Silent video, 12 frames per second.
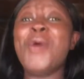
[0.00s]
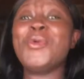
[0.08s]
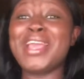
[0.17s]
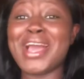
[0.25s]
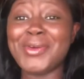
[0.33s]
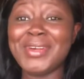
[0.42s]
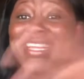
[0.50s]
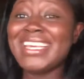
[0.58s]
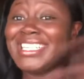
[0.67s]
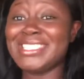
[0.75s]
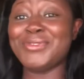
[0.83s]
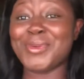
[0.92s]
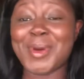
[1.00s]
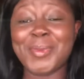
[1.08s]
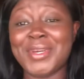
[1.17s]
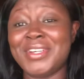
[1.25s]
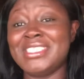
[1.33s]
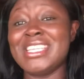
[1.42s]
we can really get it from our
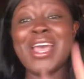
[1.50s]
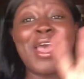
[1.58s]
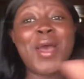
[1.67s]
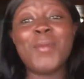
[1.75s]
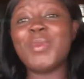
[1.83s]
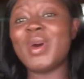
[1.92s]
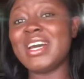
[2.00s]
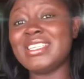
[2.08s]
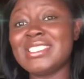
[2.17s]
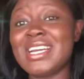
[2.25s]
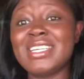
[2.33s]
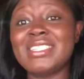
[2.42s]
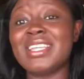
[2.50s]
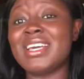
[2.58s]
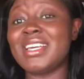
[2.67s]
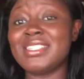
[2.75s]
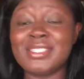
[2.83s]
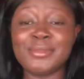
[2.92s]
parents. But aside
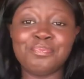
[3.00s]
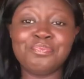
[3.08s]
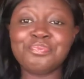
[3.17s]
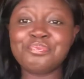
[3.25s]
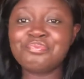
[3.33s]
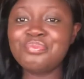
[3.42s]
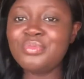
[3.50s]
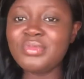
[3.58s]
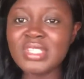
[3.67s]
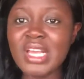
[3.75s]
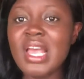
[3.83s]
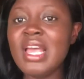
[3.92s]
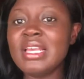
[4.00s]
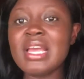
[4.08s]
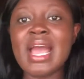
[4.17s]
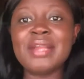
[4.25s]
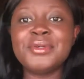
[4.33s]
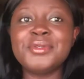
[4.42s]
that,
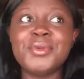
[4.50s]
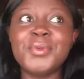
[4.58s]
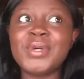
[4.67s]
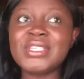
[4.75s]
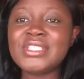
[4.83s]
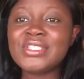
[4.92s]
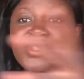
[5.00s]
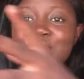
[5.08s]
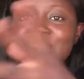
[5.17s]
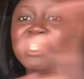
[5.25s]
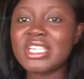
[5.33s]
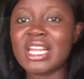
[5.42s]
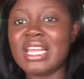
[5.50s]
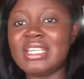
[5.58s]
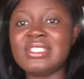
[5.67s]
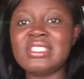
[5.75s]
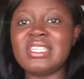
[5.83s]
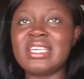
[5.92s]
I don't know what you general
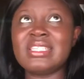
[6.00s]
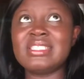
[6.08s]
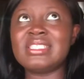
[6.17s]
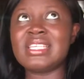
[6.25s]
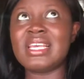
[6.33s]
students